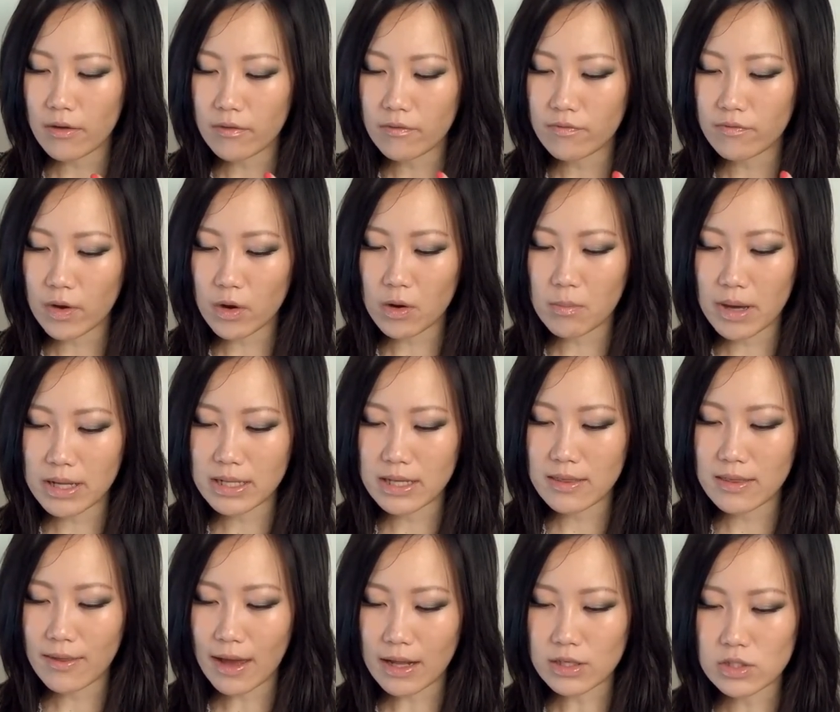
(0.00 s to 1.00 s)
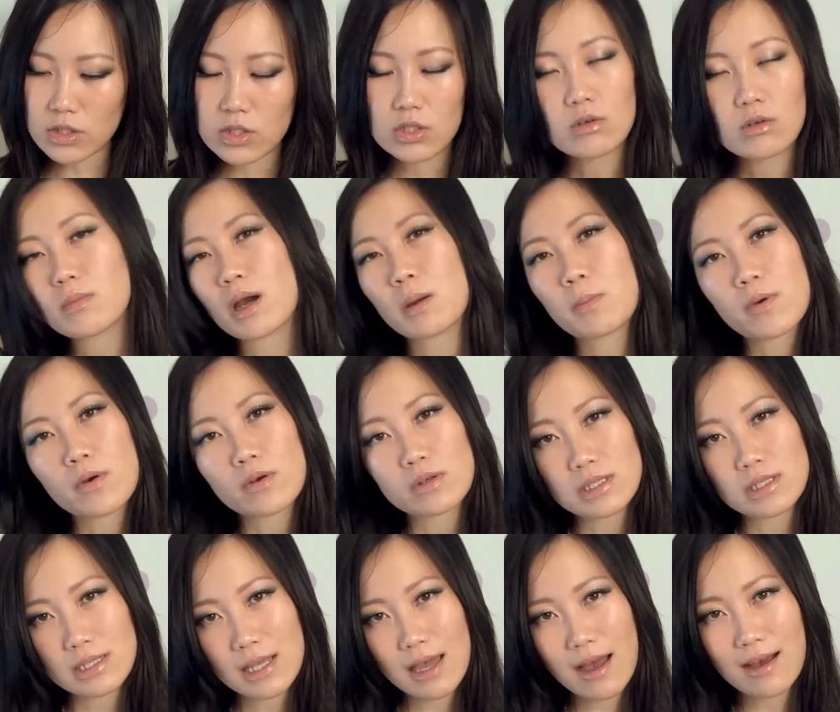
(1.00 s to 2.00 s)
very many that suit my
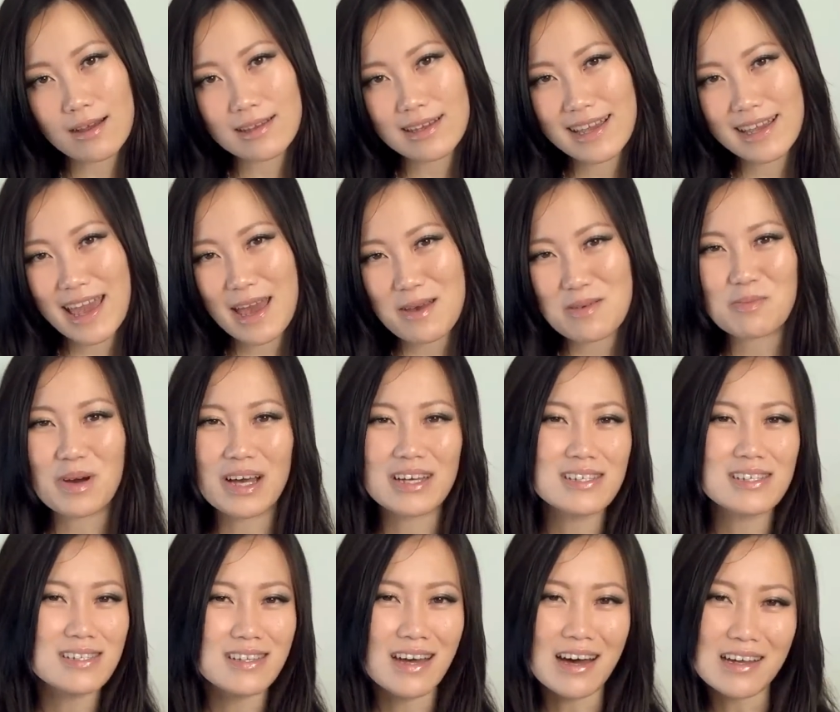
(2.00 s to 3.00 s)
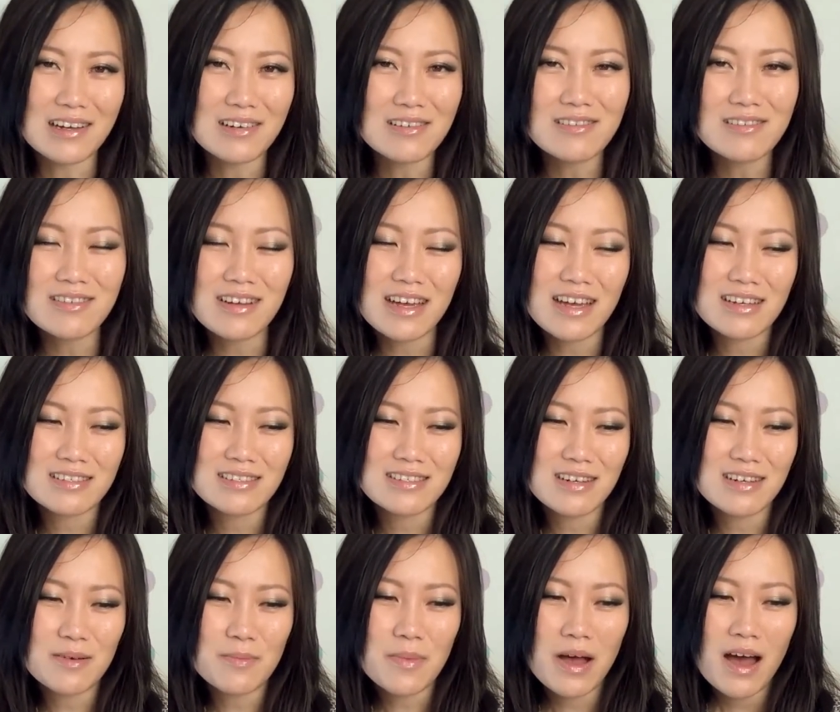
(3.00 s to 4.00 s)
personality and my style and
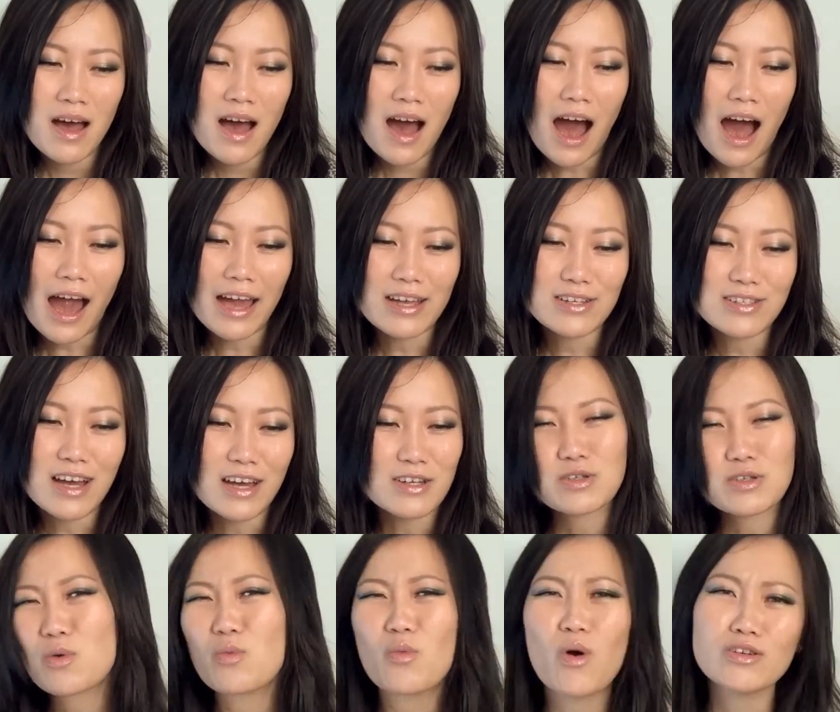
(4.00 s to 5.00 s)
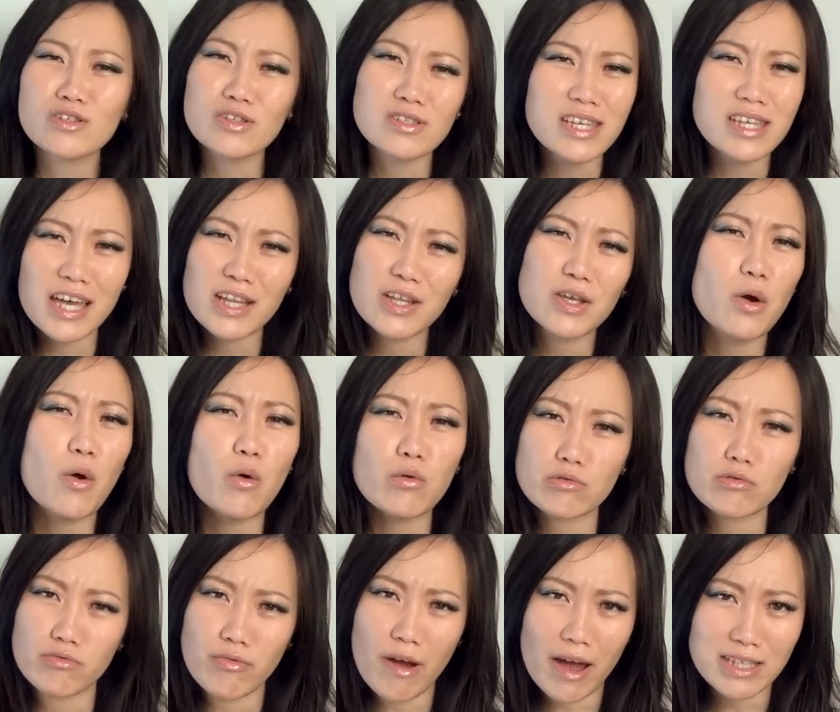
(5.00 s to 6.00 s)
um, I, I don't want just any
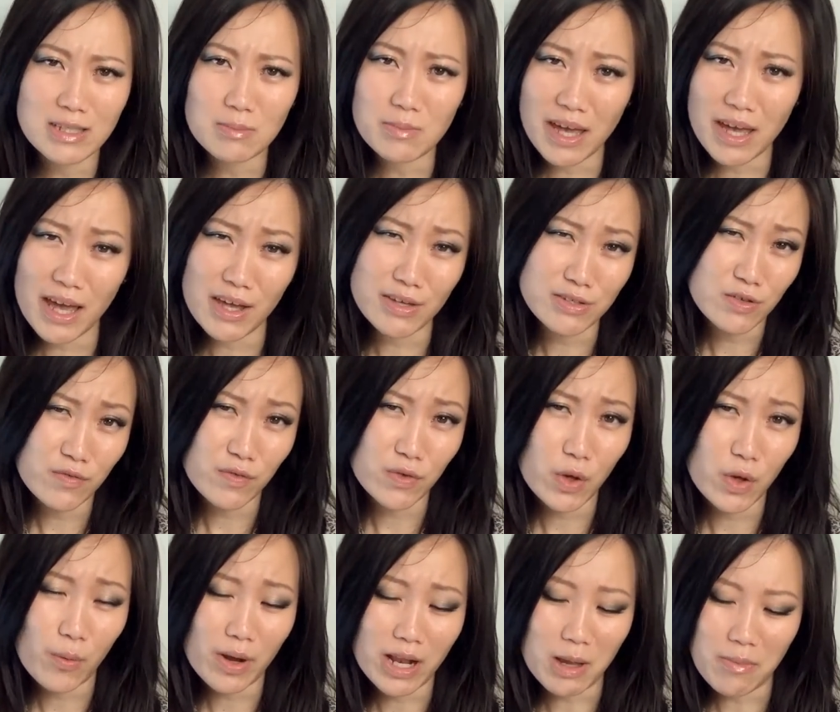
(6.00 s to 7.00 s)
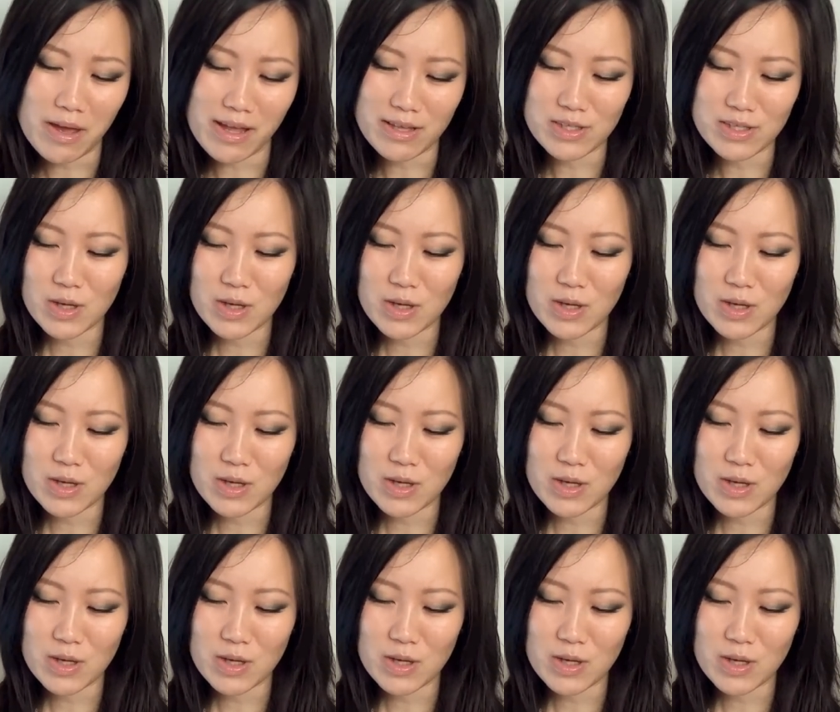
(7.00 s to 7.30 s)
old random case if you know what I mean.